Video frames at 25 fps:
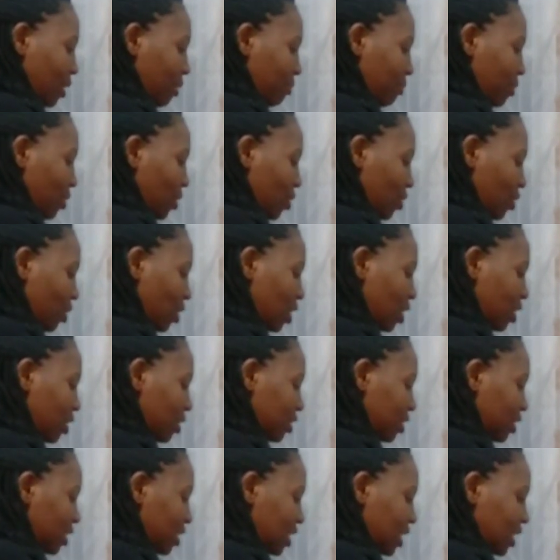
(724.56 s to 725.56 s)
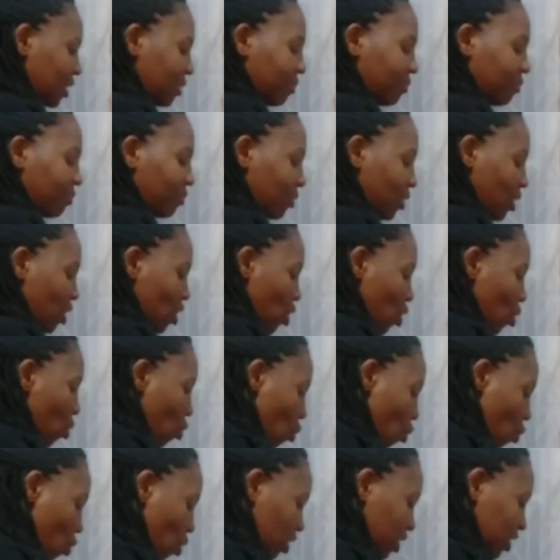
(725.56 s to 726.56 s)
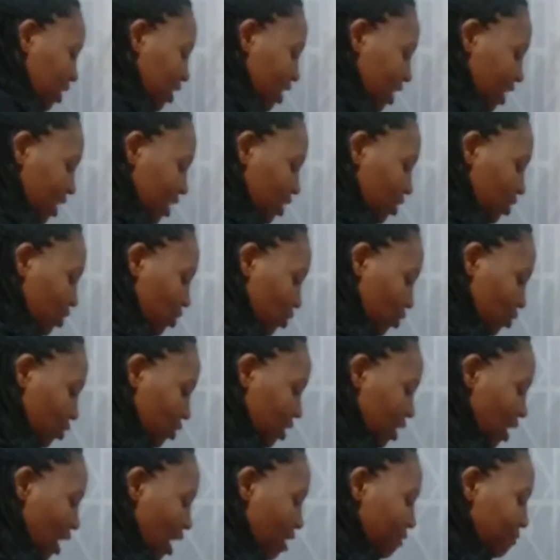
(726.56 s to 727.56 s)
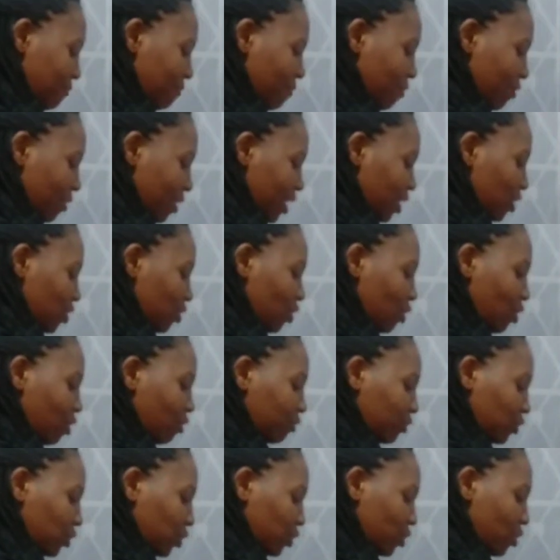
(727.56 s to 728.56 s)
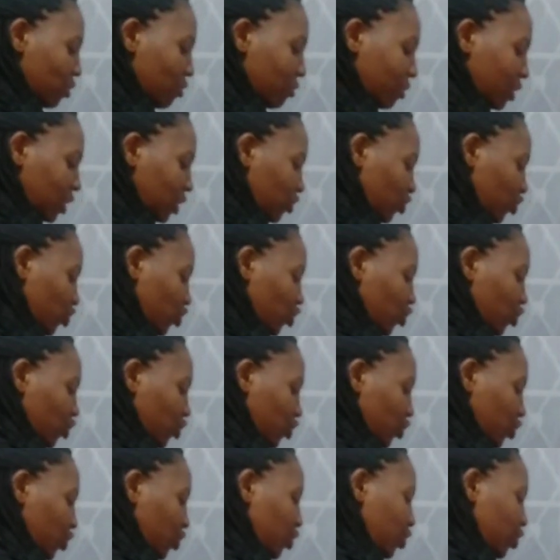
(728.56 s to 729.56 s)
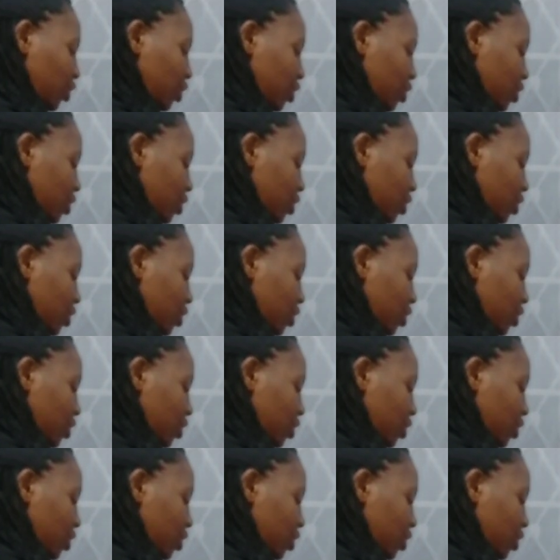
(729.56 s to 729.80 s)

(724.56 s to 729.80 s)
because water is not a friend of storage.